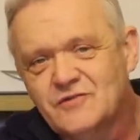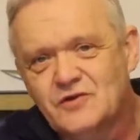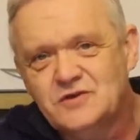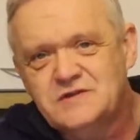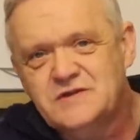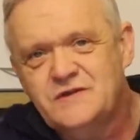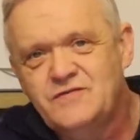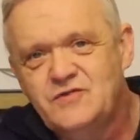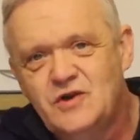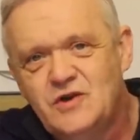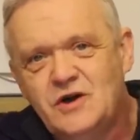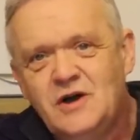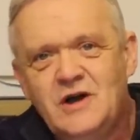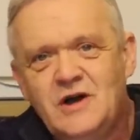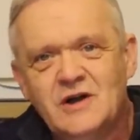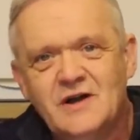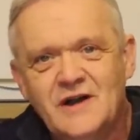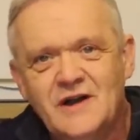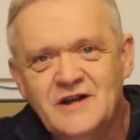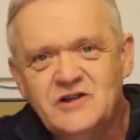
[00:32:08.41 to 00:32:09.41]
And of course, if
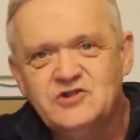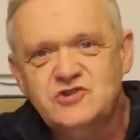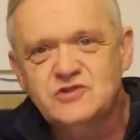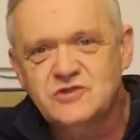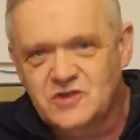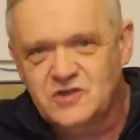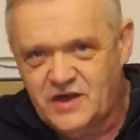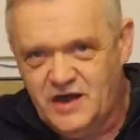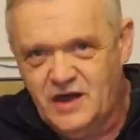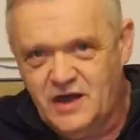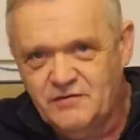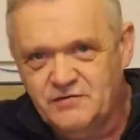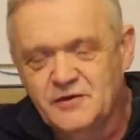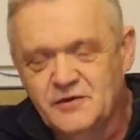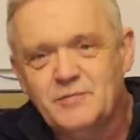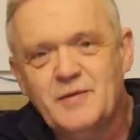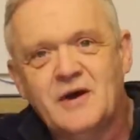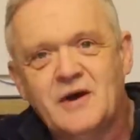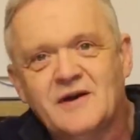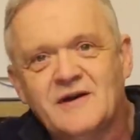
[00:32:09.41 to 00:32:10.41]
you're less than
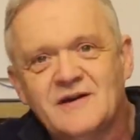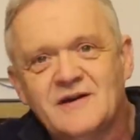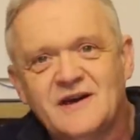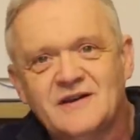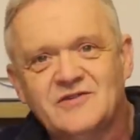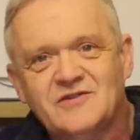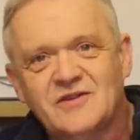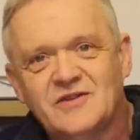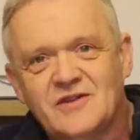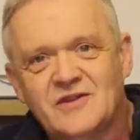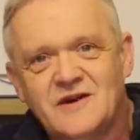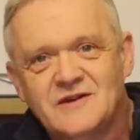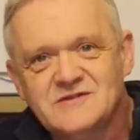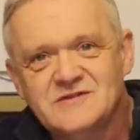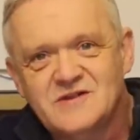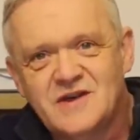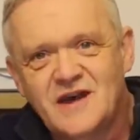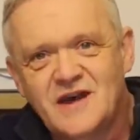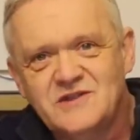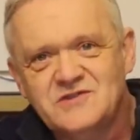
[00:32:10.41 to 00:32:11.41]
careful about collecting
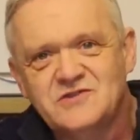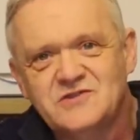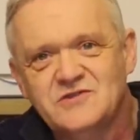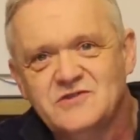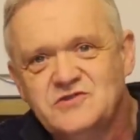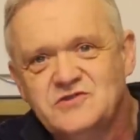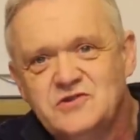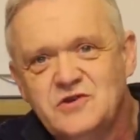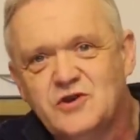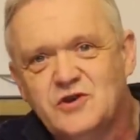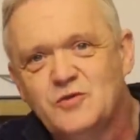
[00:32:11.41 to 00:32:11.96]
those gases,